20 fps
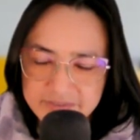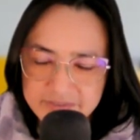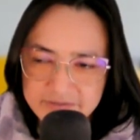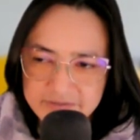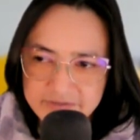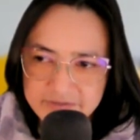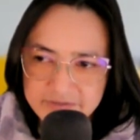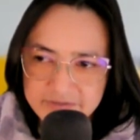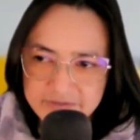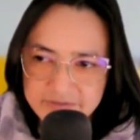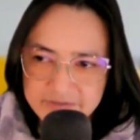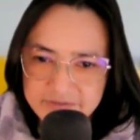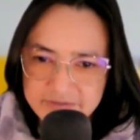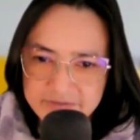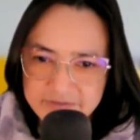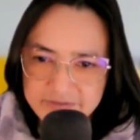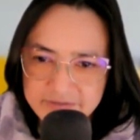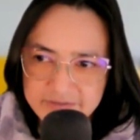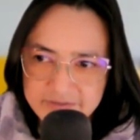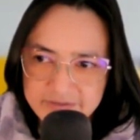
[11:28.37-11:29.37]

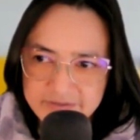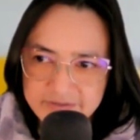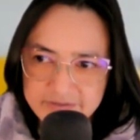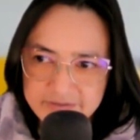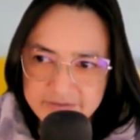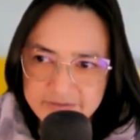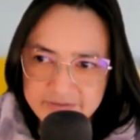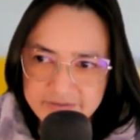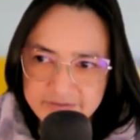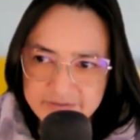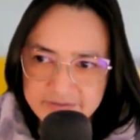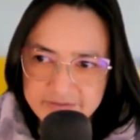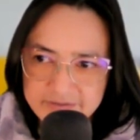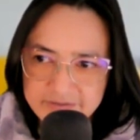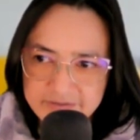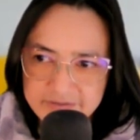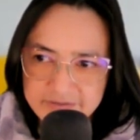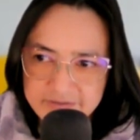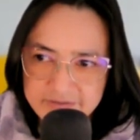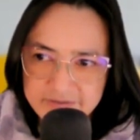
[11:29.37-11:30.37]

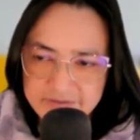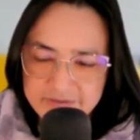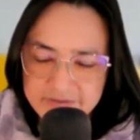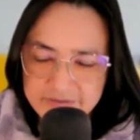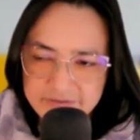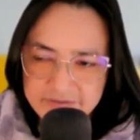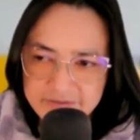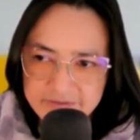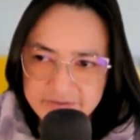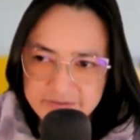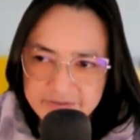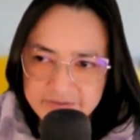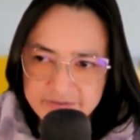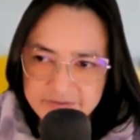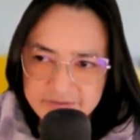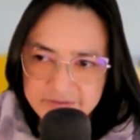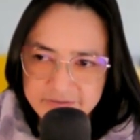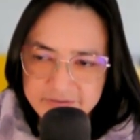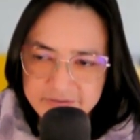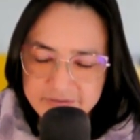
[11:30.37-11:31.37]

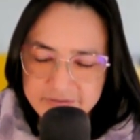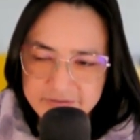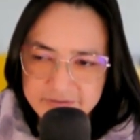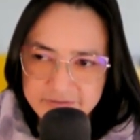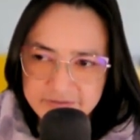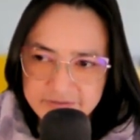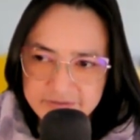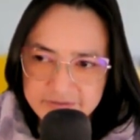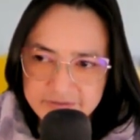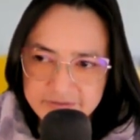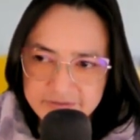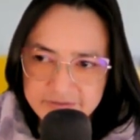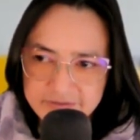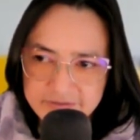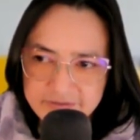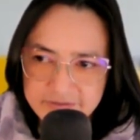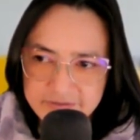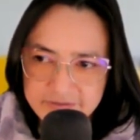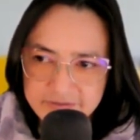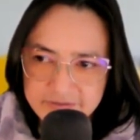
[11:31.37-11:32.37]

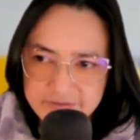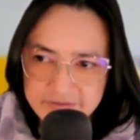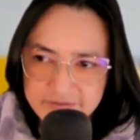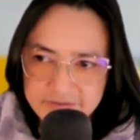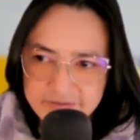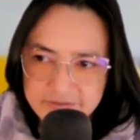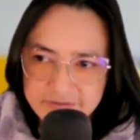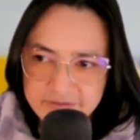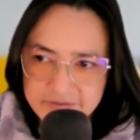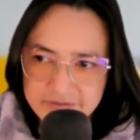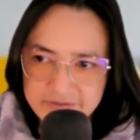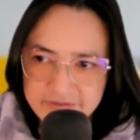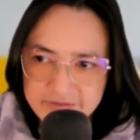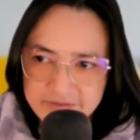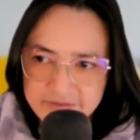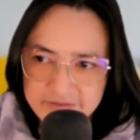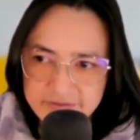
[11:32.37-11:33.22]
(silent)